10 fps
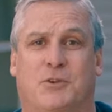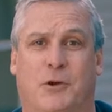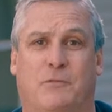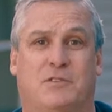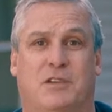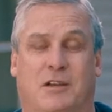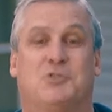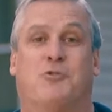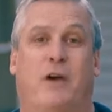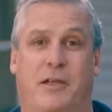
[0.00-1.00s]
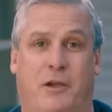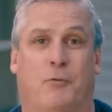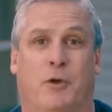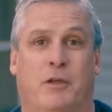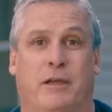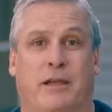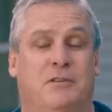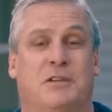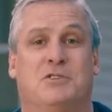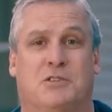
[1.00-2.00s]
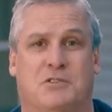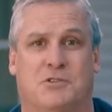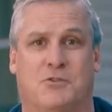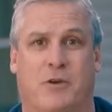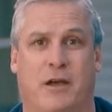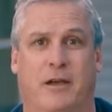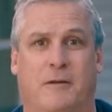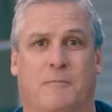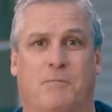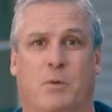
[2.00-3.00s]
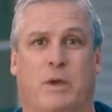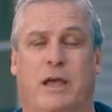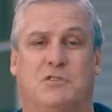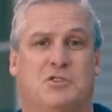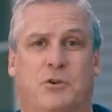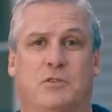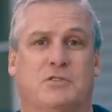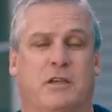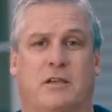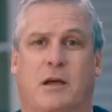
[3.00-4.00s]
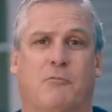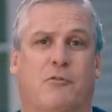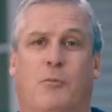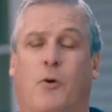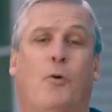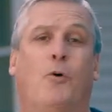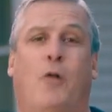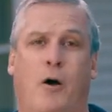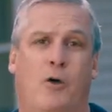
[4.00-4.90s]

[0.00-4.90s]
serves Australia, really, Indigenous Australia. We have students that come from all